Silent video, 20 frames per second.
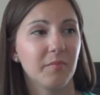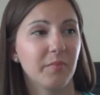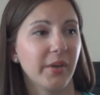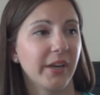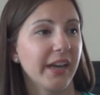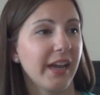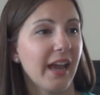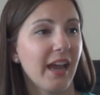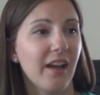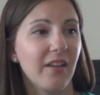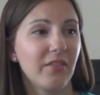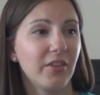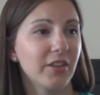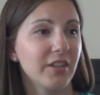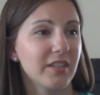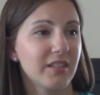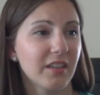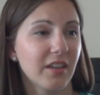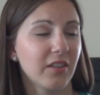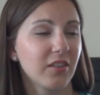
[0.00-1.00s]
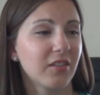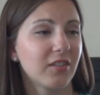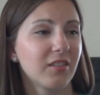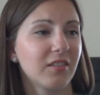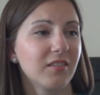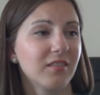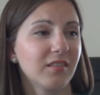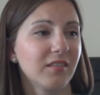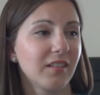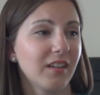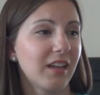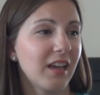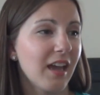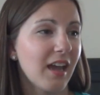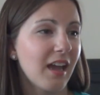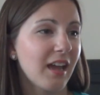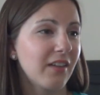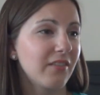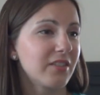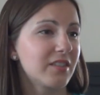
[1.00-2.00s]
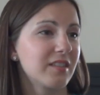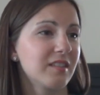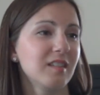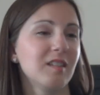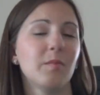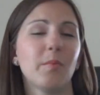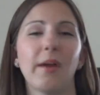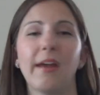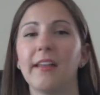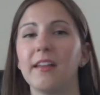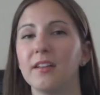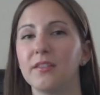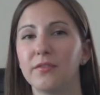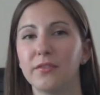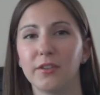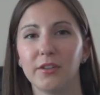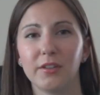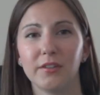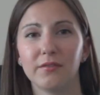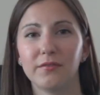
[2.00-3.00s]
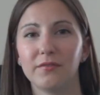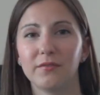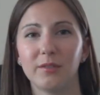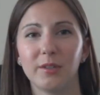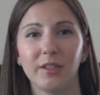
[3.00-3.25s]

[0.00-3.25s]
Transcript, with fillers: But I have all these other, like I have a sleek palette full of